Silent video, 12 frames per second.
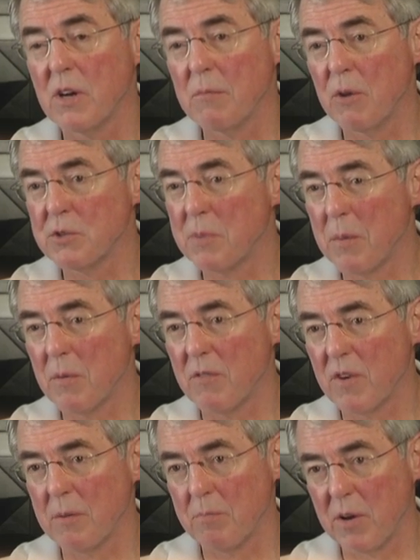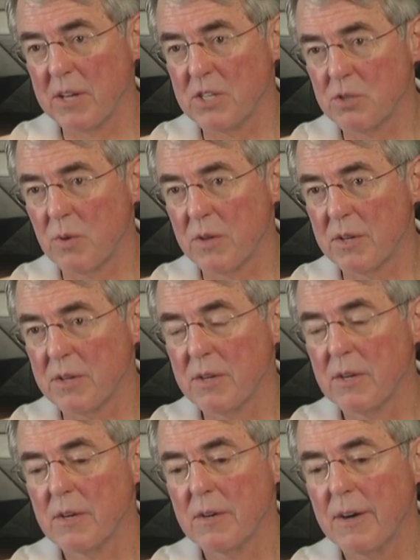Most people are very pleased with it.
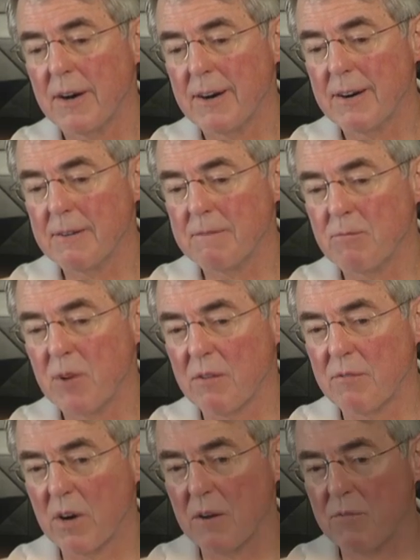We have very